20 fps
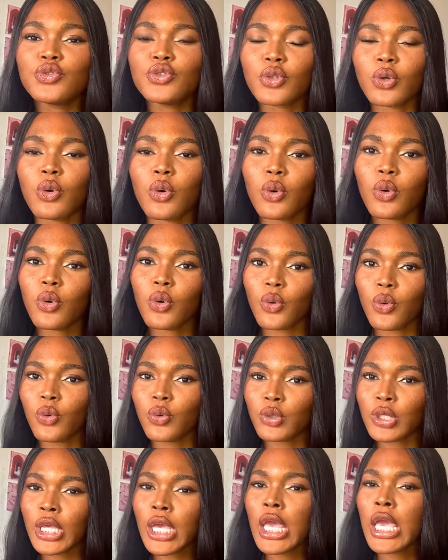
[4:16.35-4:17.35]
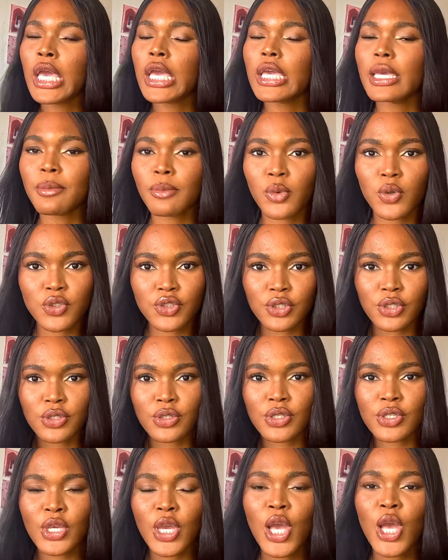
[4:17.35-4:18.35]
your own
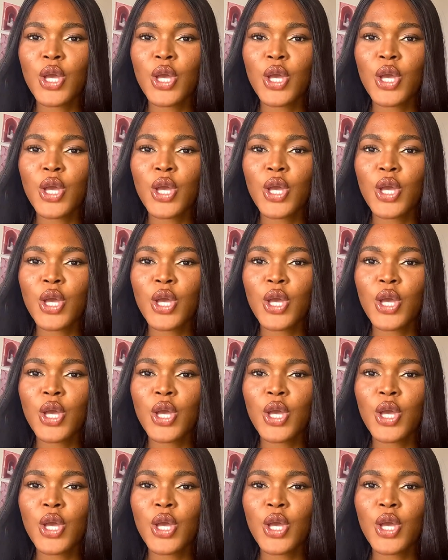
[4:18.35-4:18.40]
emotions,